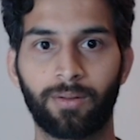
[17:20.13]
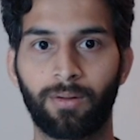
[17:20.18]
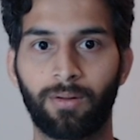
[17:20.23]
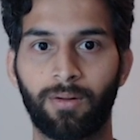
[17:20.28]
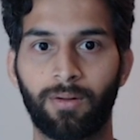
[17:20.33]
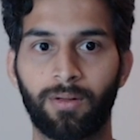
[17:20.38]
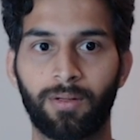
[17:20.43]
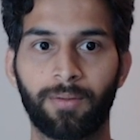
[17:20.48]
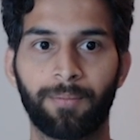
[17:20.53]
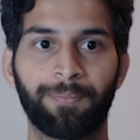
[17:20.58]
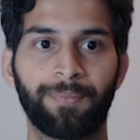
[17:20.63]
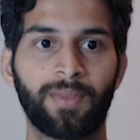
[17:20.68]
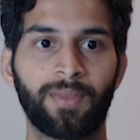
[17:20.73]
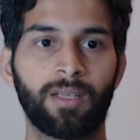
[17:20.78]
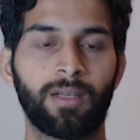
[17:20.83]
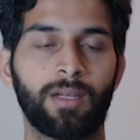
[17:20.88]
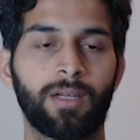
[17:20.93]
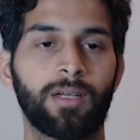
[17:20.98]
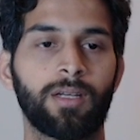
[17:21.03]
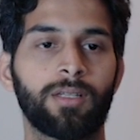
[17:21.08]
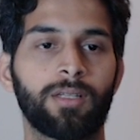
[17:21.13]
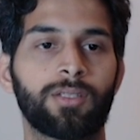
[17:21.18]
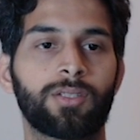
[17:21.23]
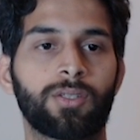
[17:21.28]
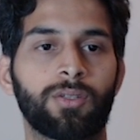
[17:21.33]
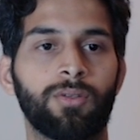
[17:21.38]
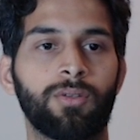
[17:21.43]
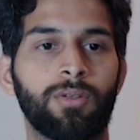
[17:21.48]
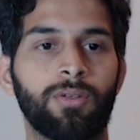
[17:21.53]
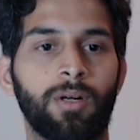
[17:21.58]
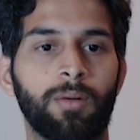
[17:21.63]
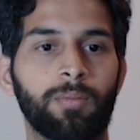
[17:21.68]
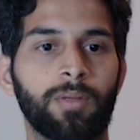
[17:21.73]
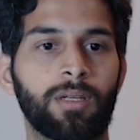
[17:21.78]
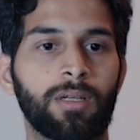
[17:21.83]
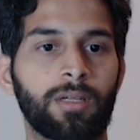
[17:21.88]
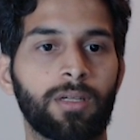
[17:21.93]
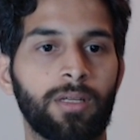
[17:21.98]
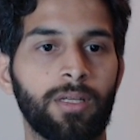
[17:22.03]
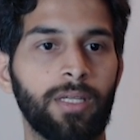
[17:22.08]
not. So I'm
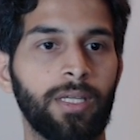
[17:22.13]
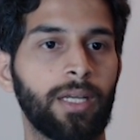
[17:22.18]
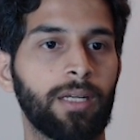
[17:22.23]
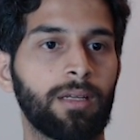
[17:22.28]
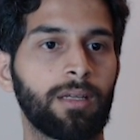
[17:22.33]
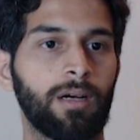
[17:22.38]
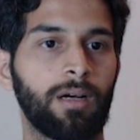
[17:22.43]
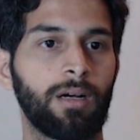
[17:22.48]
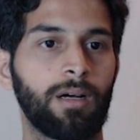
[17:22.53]
gonna create